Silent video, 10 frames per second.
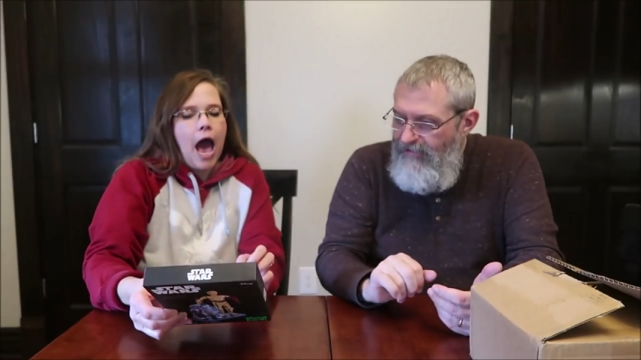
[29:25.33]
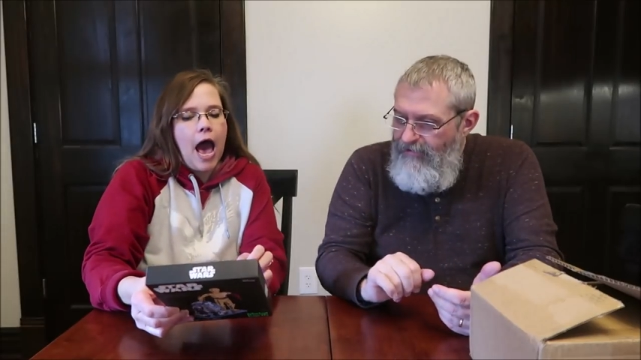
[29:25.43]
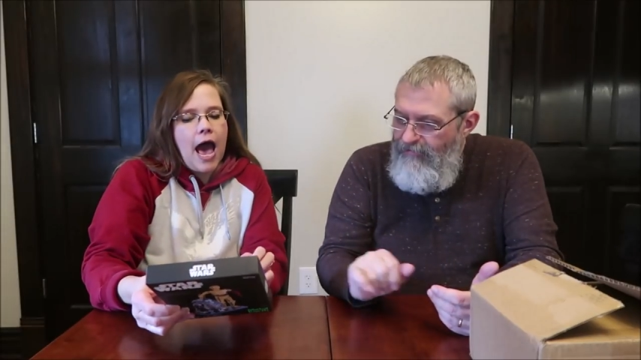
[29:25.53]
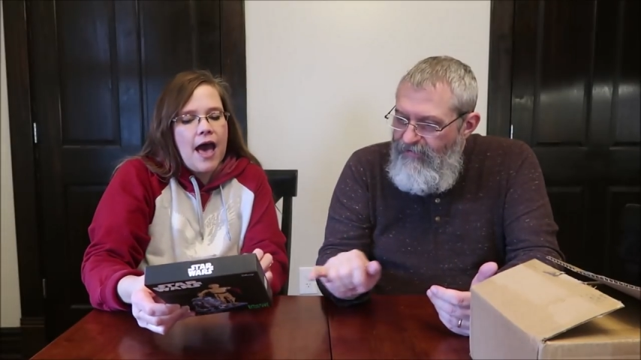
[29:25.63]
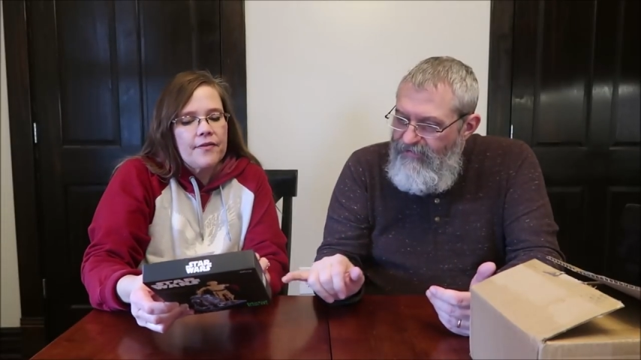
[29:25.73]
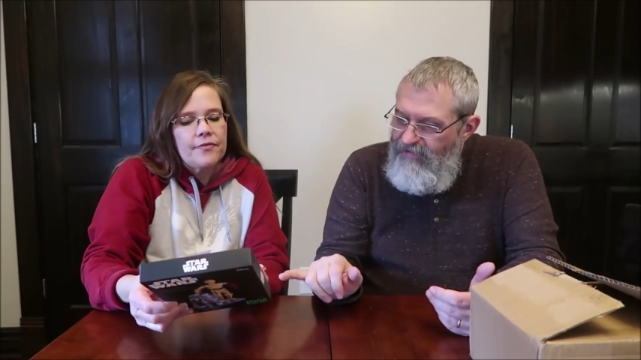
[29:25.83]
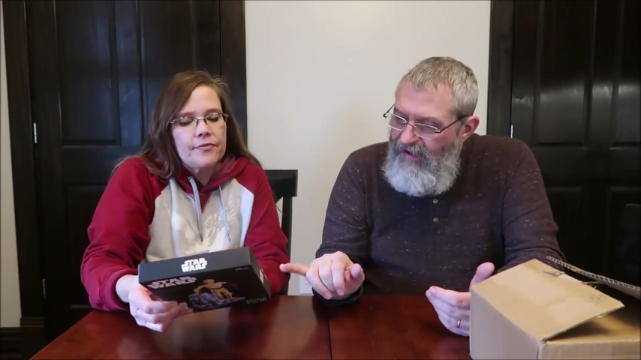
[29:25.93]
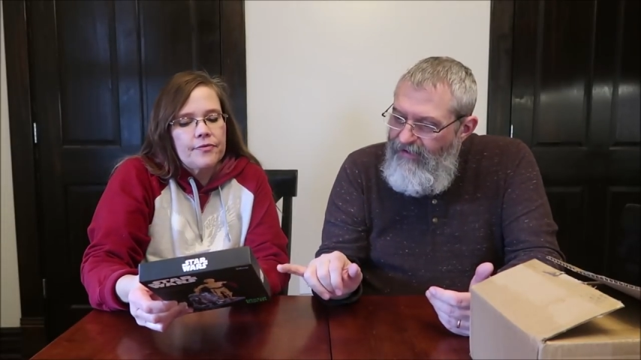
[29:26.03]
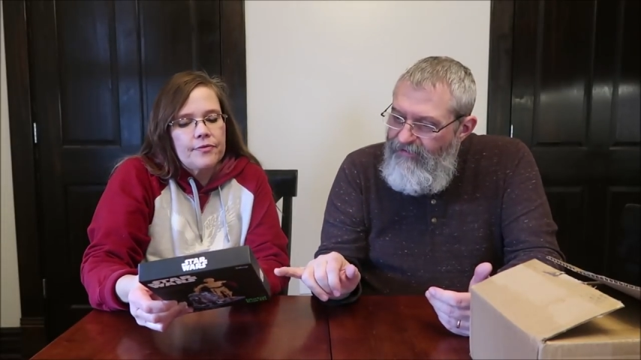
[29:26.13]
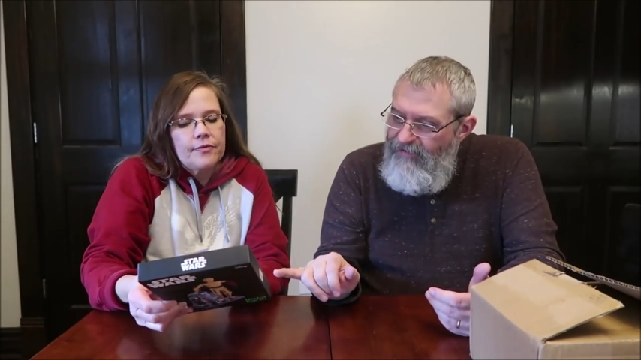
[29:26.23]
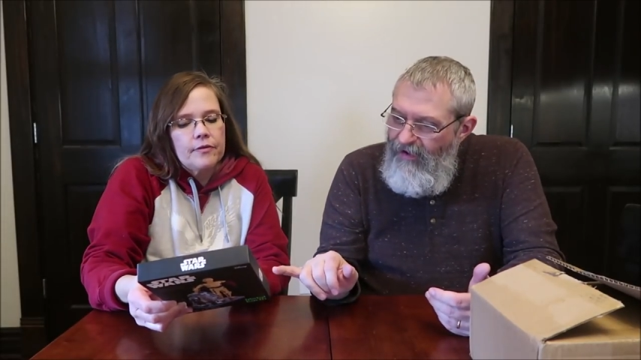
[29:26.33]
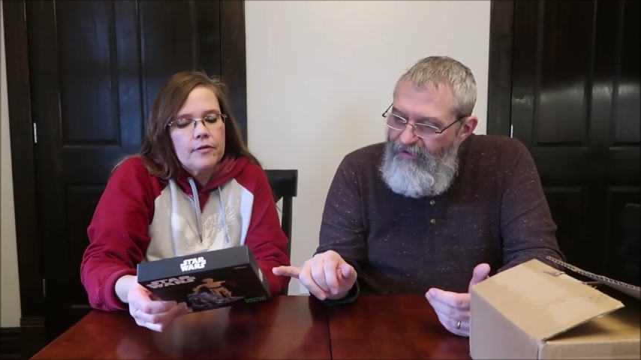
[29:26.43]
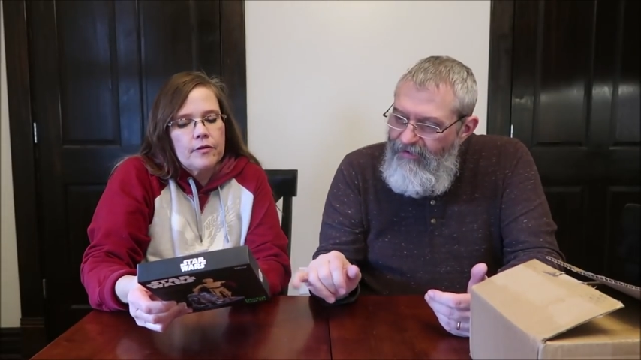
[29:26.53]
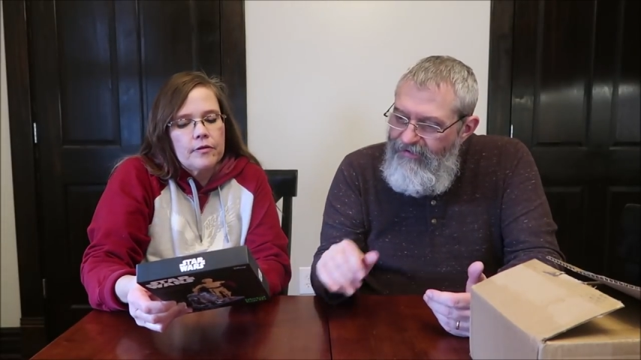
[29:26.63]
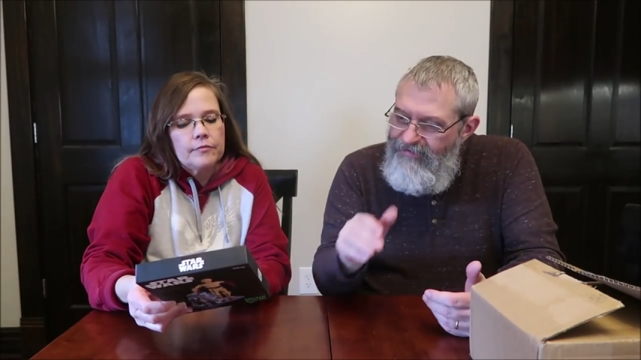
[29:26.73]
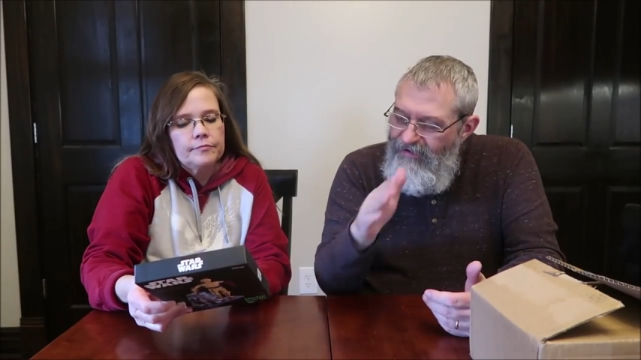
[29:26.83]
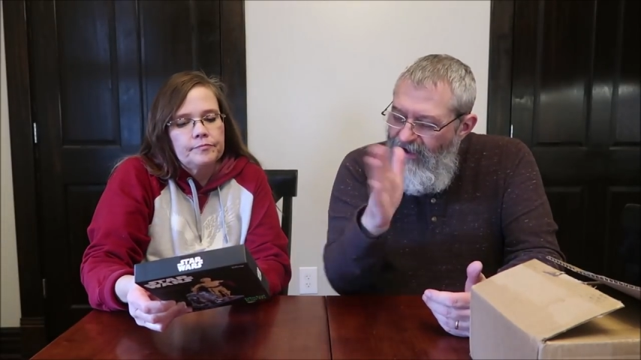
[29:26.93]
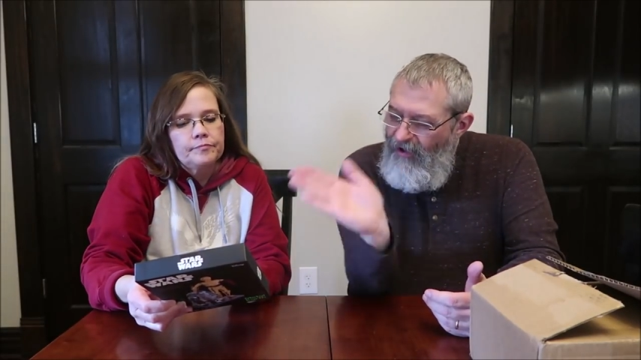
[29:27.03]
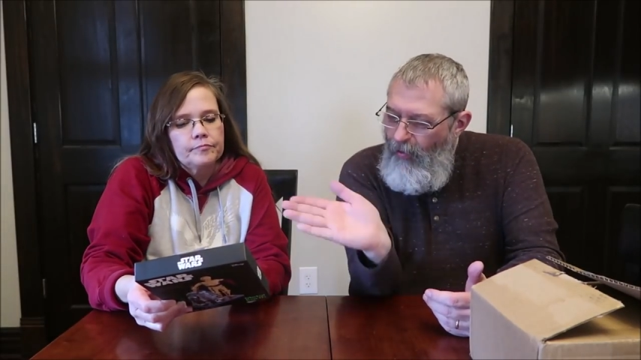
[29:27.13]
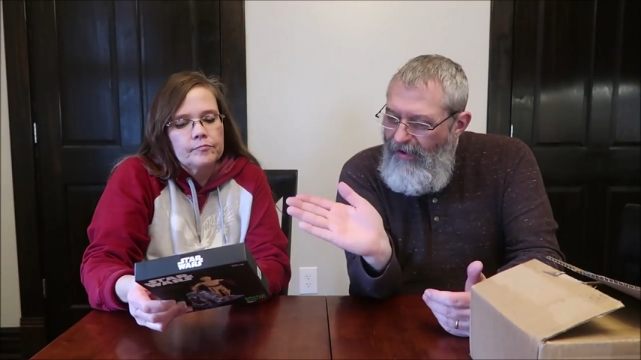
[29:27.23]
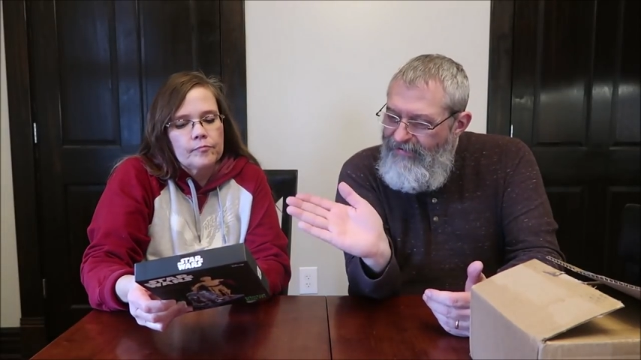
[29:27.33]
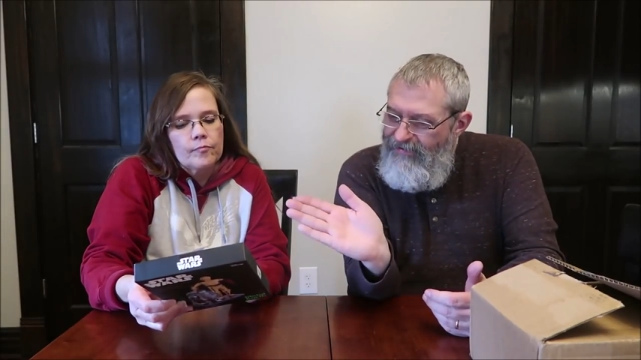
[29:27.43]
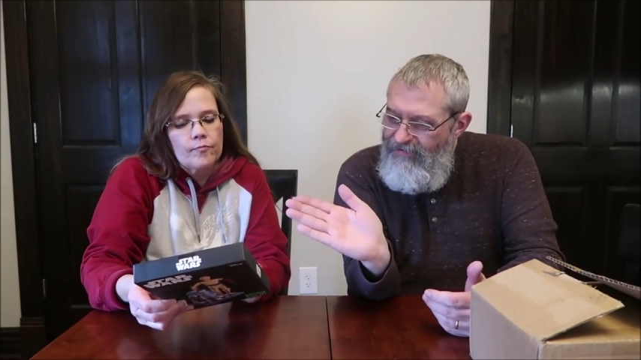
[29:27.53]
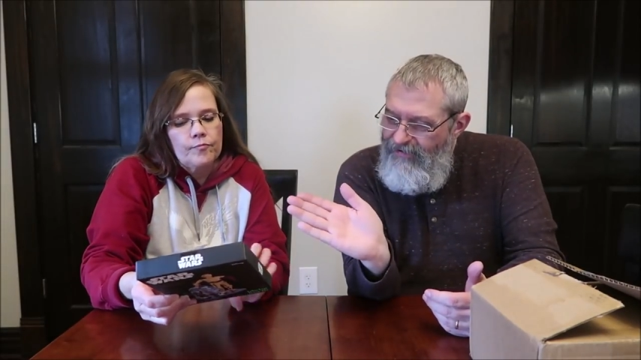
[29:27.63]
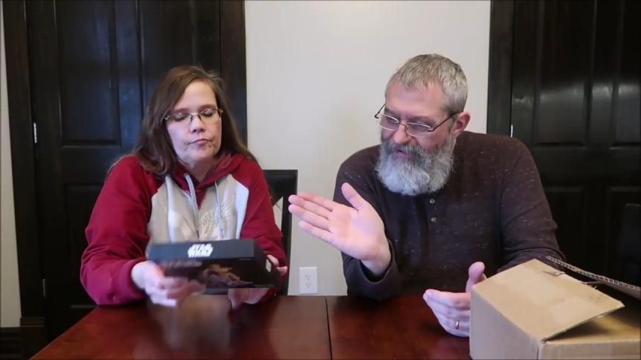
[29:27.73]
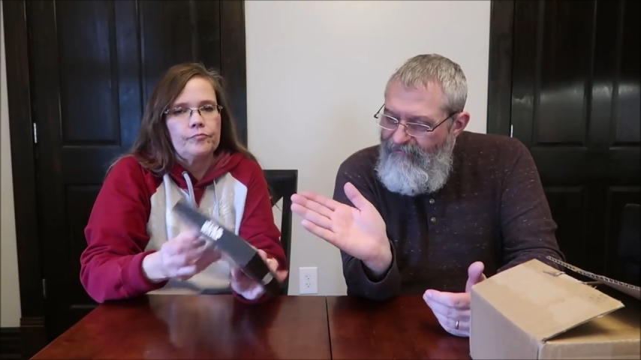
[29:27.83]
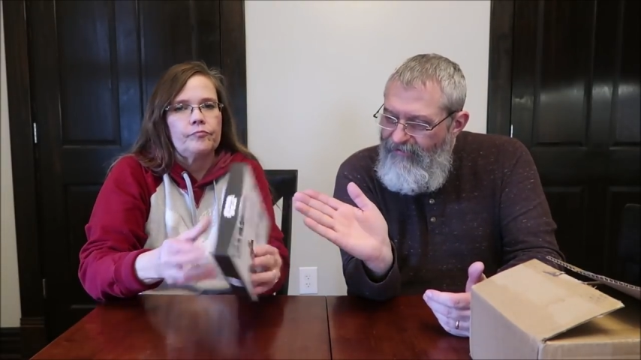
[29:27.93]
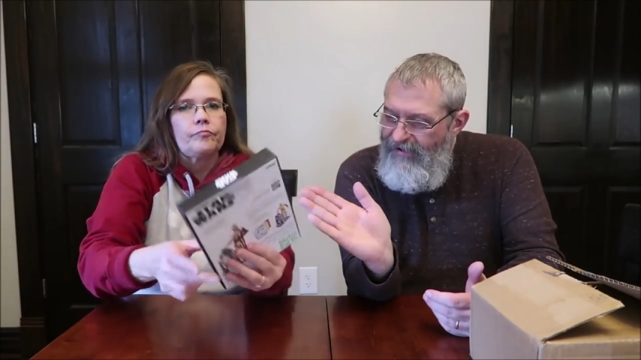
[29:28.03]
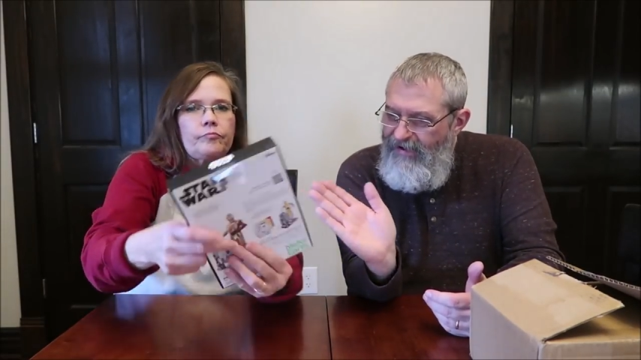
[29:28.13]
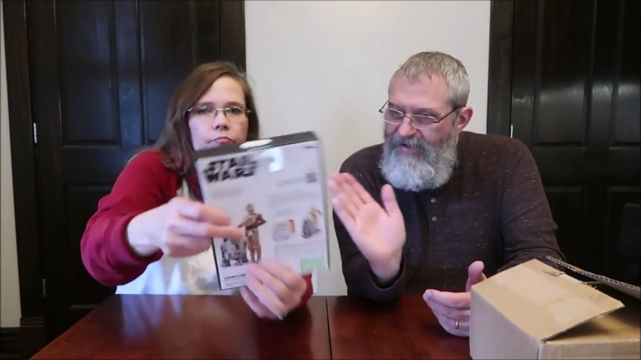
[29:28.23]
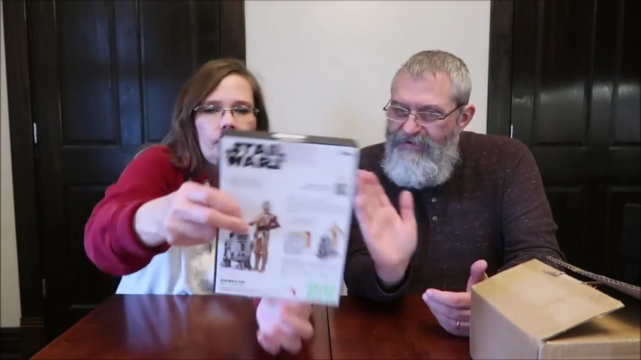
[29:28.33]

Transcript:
Speaker 1: The scales. It's not quite to the very